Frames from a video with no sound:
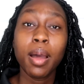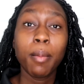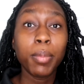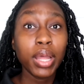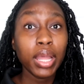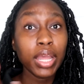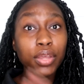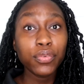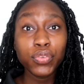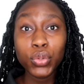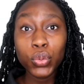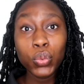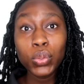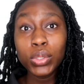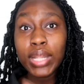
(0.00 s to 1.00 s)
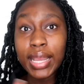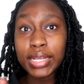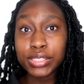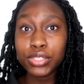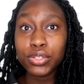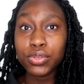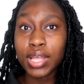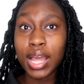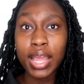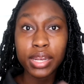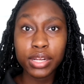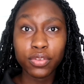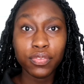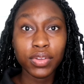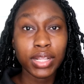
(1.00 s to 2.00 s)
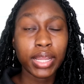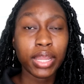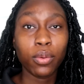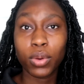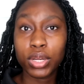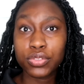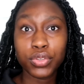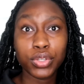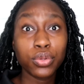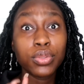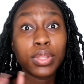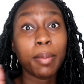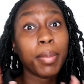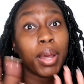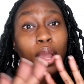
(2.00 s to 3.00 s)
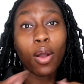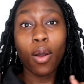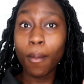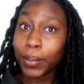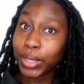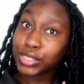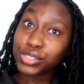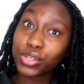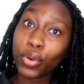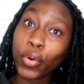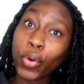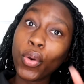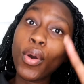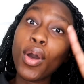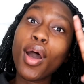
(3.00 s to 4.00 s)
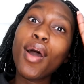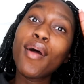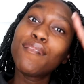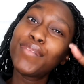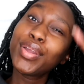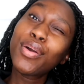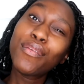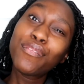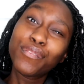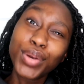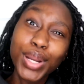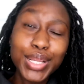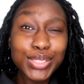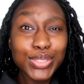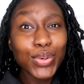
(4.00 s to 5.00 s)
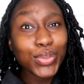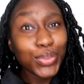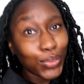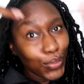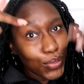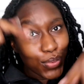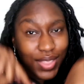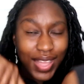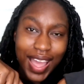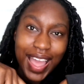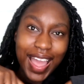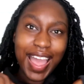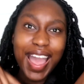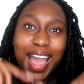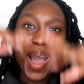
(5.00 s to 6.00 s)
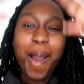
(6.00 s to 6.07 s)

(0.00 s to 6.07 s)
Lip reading: But if you like to do that and you feel like it works for you, then by all means, girl, feel free to do that.